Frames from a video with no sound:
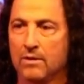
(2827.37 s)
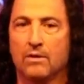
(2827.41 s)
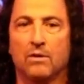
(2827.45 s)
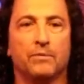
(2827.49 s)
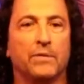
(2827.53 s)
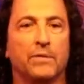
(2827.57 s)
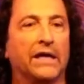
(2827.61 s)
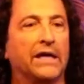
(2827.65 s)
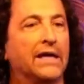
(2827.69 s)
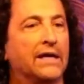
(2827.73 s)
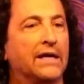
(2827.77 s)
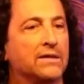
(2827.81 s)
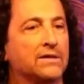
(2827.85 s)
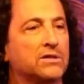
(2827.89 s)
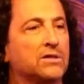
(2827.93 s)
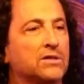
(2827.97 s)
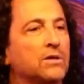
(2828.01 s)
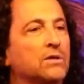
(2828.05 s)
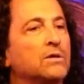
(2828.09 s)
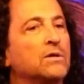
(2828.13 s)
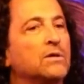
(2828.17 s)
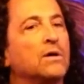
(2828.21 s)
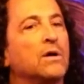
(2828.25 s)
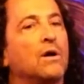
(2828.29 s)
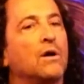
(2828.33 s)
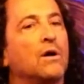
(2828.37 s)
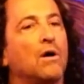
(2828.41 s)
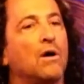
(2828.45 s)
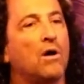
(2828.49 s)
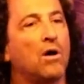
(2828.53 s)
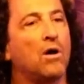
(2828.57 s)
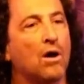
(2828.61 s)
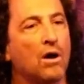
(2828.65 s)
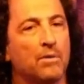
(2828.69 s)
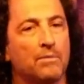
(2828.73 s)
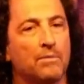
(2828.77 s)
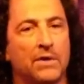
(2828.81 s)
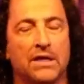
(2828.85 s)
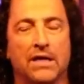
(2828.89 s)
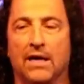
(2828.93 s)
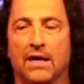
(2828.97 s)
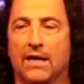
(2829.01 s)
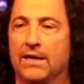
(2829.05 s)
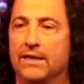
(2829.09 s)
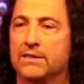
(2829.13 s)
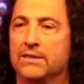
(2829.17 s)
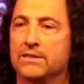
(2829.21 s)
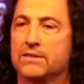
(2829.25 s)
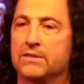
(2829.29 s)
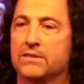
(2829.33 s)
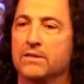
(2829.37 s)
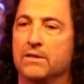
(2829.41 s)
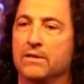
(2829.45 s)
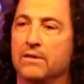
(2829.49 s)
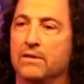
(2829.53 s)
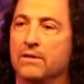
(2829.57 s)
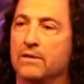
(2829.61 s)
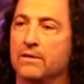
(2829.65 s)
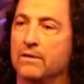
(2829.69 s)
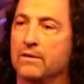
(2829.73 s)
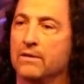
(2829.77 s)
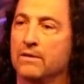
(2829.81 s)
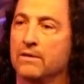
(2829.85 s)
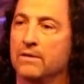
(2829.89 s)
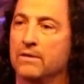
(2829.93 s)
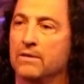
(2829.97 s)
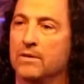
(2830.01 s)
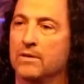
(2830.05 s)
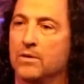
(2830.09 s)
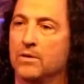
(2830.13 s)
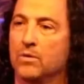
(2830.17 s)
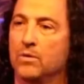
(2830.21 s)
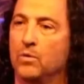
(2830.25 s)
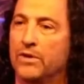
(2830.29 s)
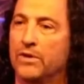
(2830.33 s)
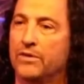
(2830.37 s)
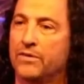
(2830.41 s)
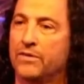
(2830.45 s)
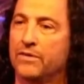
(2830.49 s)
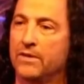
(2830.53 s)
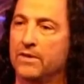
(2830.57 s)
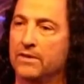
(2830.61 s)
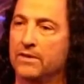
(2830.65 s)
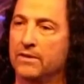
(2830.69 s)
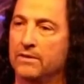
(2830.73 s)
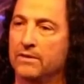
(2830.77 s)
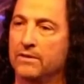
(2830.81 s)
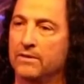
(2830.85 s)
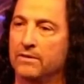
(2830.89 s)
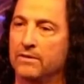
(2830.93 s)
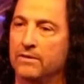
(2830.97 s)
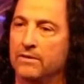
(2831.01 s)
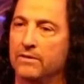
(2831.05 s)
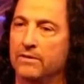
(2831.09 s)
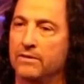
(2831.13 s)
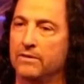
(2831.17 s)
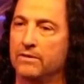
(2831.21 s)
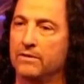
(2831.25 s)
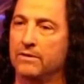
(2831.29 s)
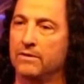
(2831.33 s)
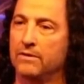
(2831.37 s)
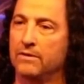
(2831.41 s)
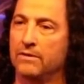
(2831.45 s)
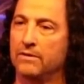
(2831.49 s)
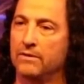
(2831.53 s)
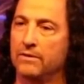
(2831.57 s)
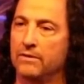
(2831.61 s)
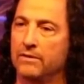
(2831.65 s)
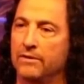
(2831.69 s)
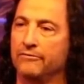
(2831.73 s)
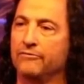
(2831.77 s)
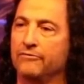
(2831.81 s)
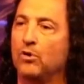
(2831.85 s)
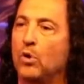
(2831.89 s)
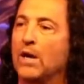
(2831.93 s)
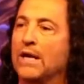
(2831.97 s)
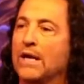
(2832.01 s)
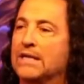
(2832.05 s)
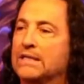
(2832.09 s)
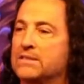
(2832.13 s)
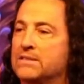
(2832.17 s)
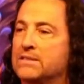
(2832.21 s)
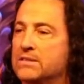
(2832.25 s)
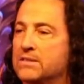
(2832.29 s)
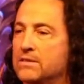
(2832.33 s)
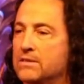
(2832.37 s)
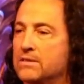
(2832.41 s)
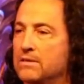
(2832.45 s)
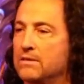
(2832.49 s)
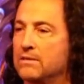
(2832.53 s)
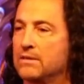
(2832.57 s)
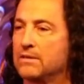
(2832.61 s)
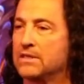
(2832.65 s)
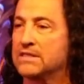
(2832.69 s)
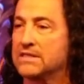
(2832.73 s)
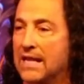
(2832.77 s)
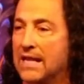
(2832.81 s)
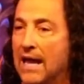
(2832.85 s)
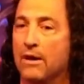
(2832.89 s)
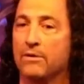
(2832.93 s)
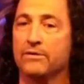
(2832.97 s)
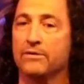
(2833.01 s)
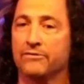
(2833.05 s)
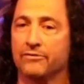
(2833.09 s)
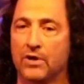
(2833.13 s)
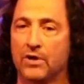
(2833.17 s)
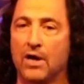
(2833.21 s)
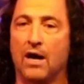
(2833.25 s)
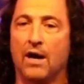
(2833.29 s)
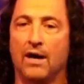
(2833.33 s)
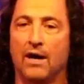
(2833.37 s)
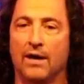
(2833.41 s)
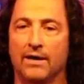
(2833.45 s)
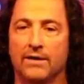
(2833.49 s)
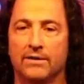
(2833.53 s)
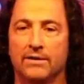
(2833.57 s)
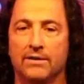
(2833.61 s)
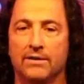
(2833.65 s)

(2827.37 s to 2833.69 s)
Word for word: begin to harmonize with the voice, the sound of God.